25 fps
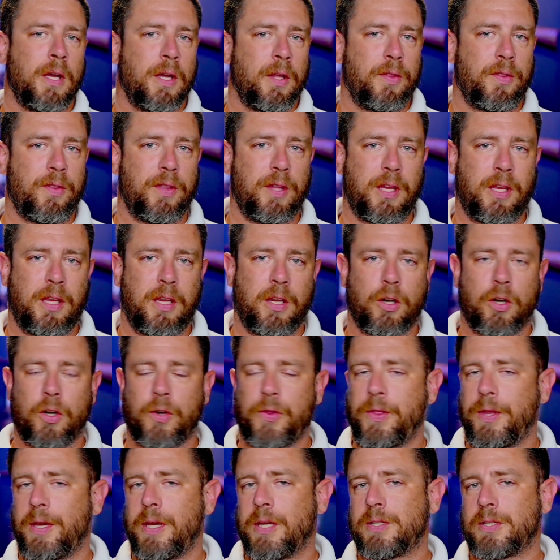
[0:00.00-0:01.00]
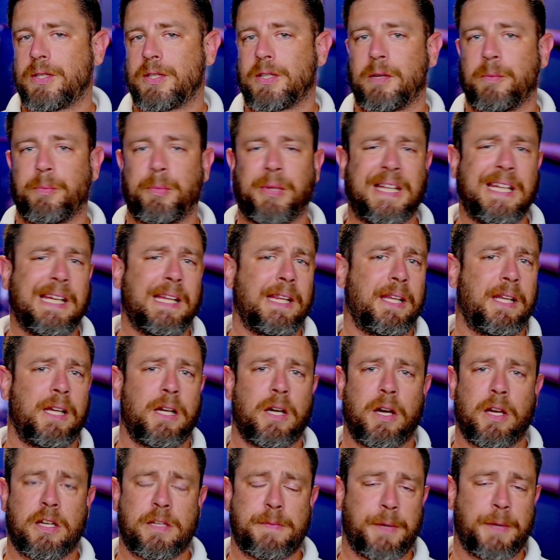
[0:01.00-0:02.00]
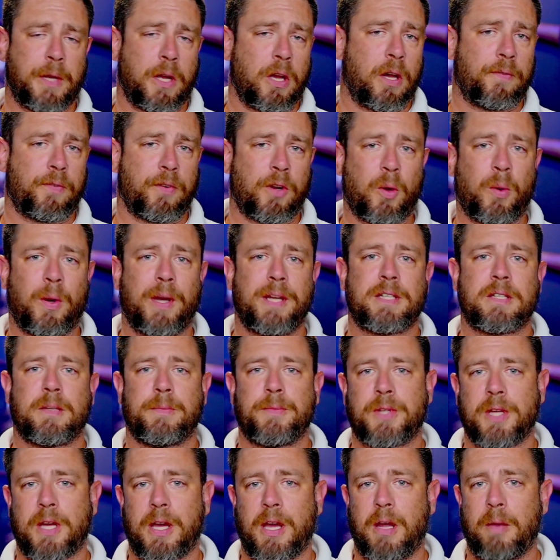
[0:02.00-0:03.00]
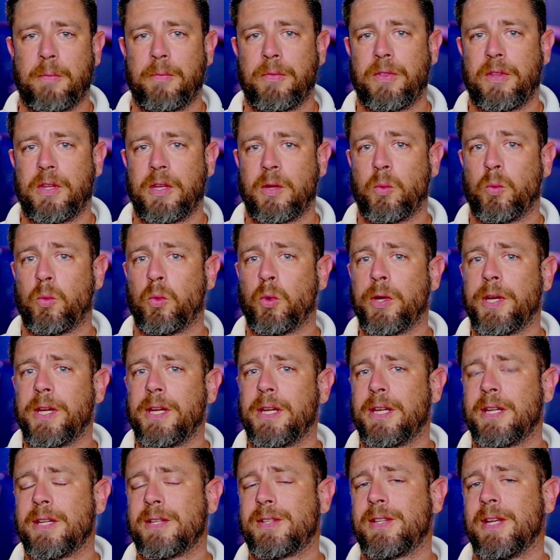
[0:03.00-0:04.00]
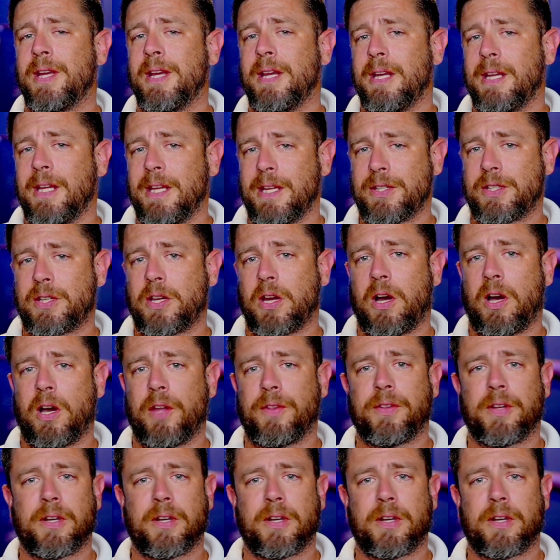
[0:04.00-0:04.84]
The earthiness is completely gone. It's been gone for quite some time. The woodiness is gone.